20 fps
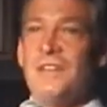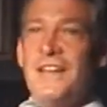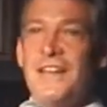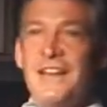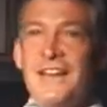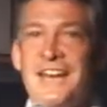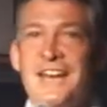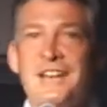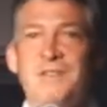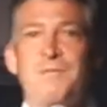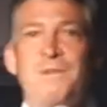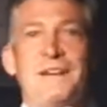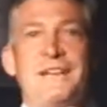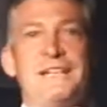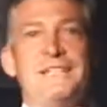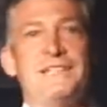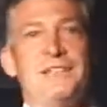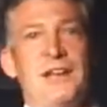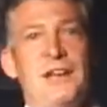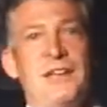let
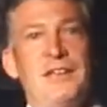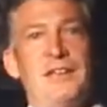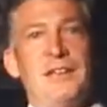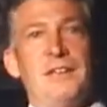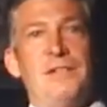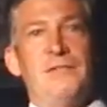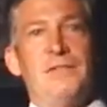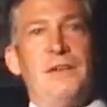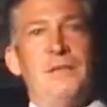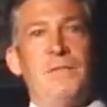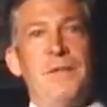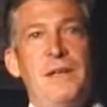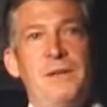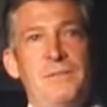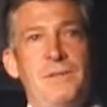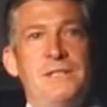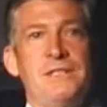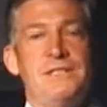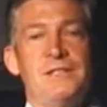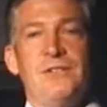anybody tell you
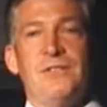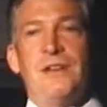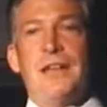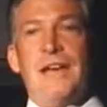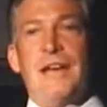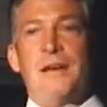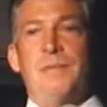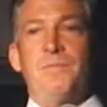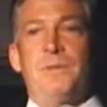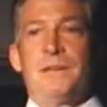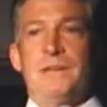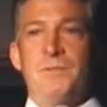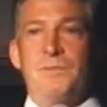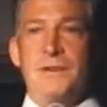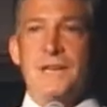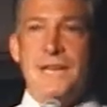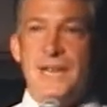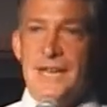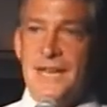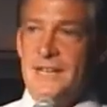amendments don't happen,
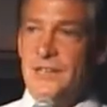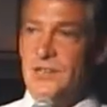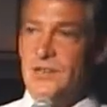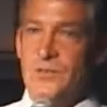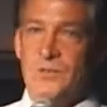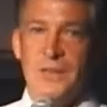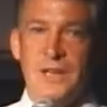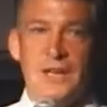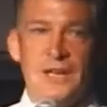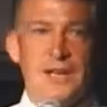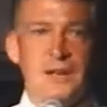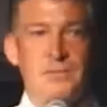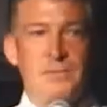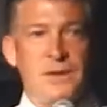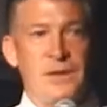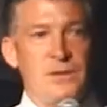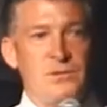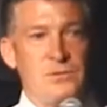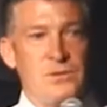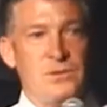we can't do that,
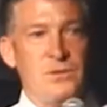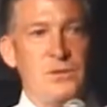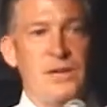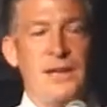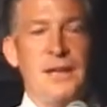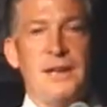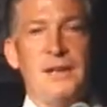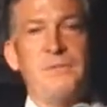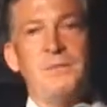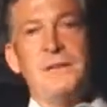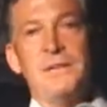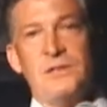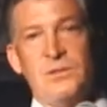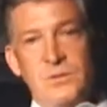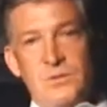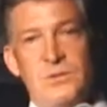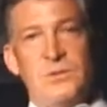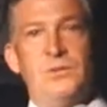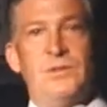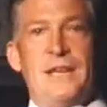we don't do that, we
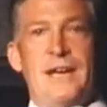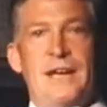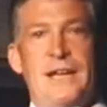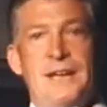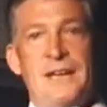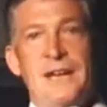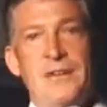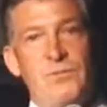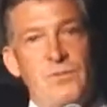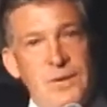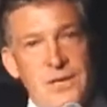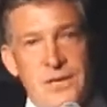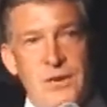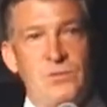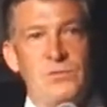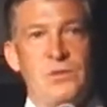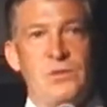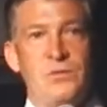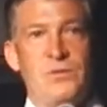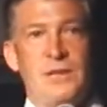do that, and if we
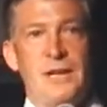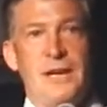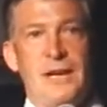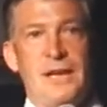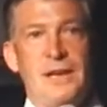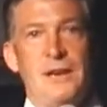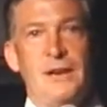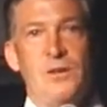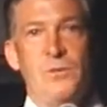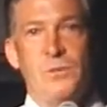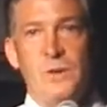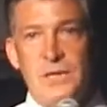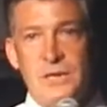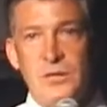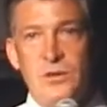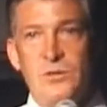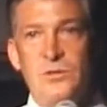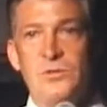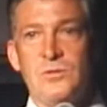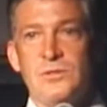don't do that, we
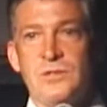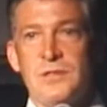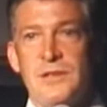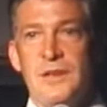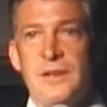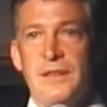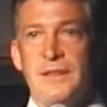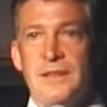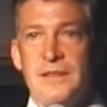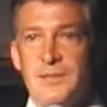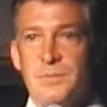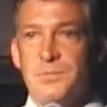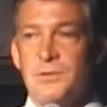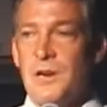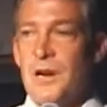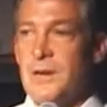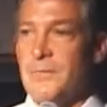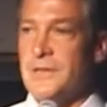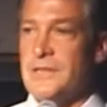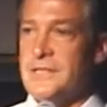lose this
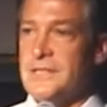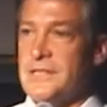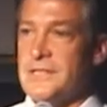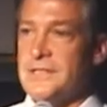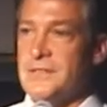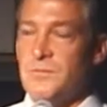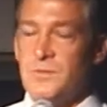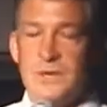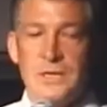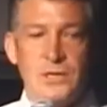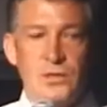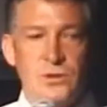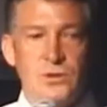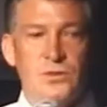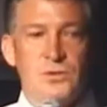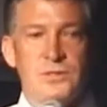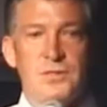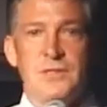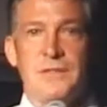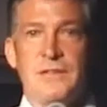promise, we
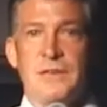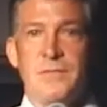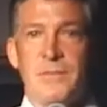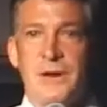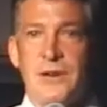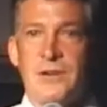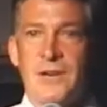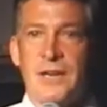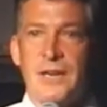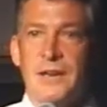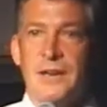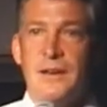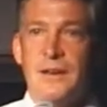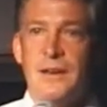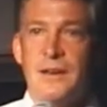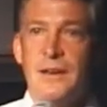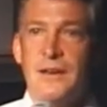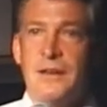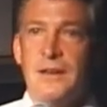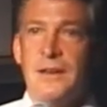lose the American
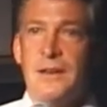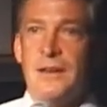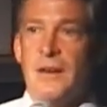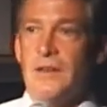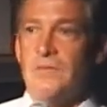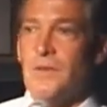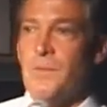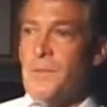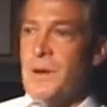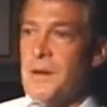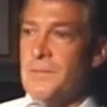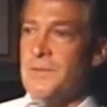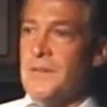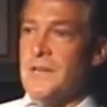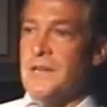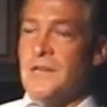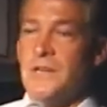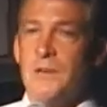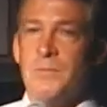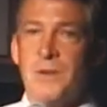
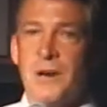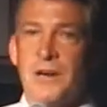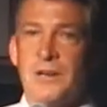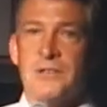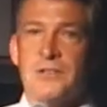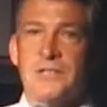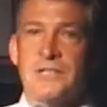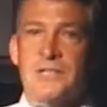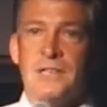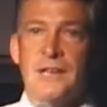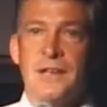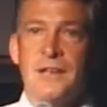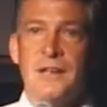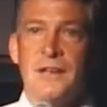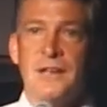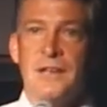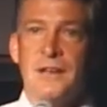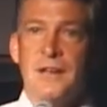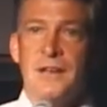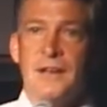Republican democracy
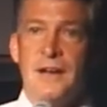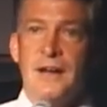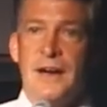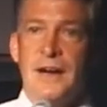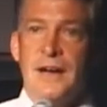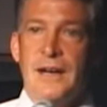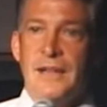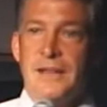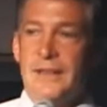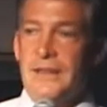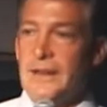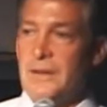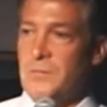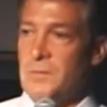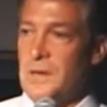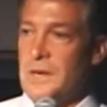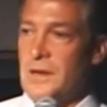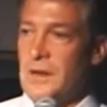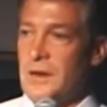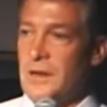that
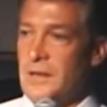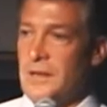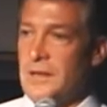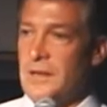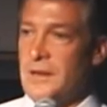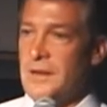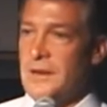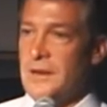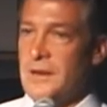we all